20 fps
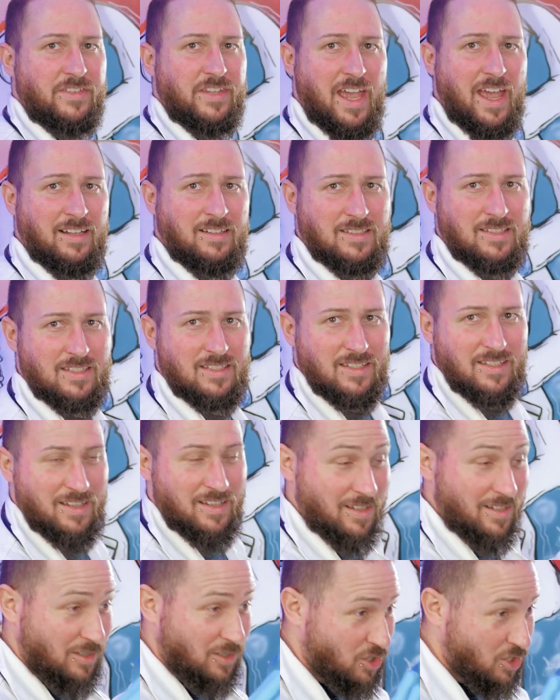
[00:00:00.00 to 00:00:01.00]
that's
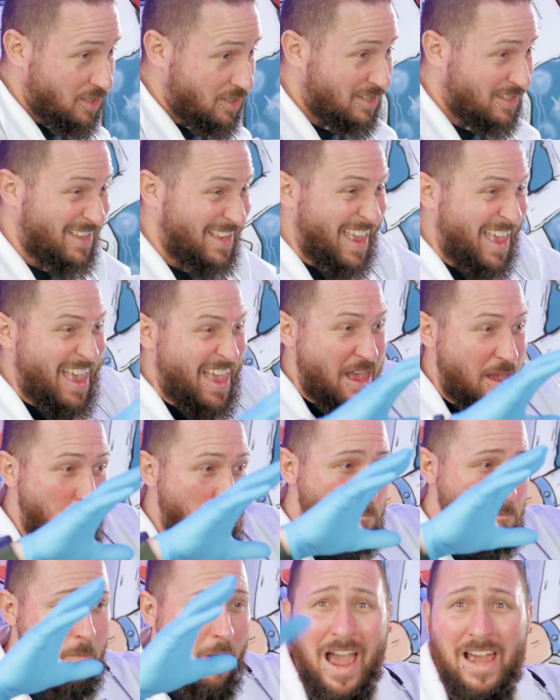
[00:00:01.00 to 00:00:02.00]
just
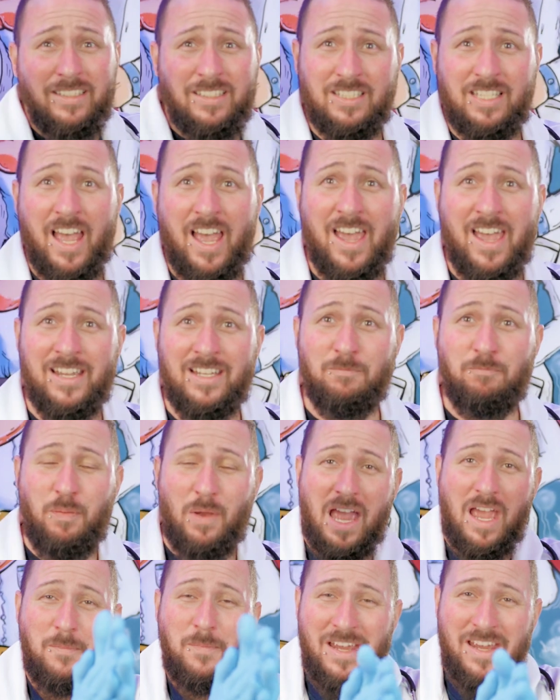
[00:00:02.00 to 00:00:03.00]
amazing,
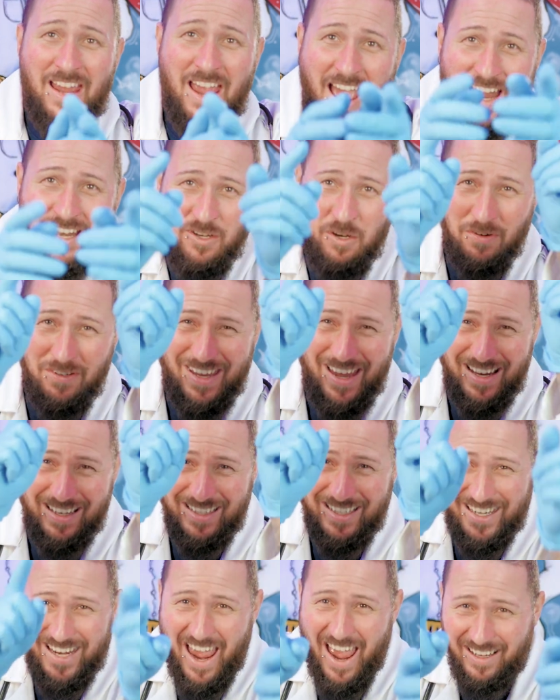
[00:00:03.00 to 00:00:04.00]
baby. And you
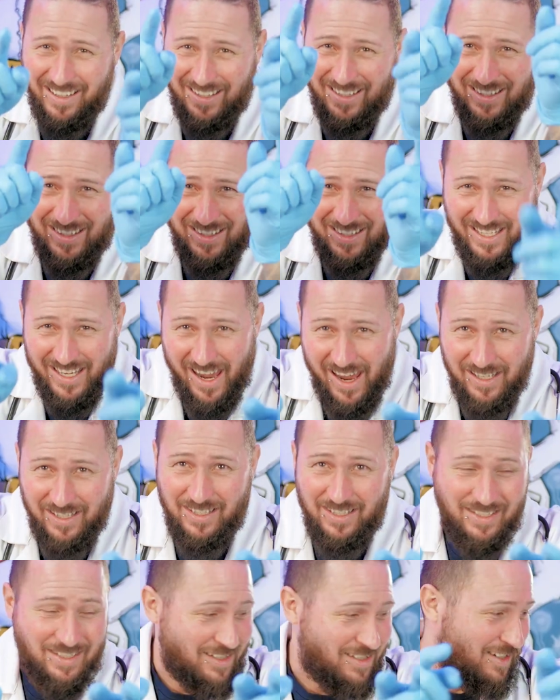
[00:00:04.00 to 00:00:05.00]
can get
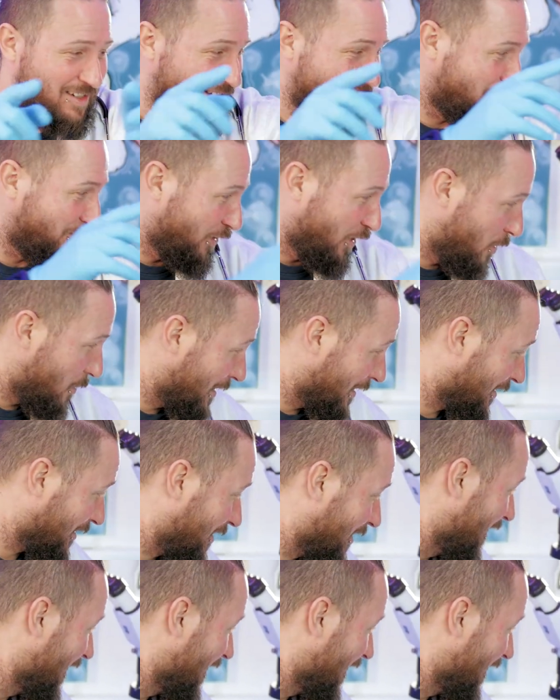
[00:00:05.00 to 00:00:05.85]
this fluid,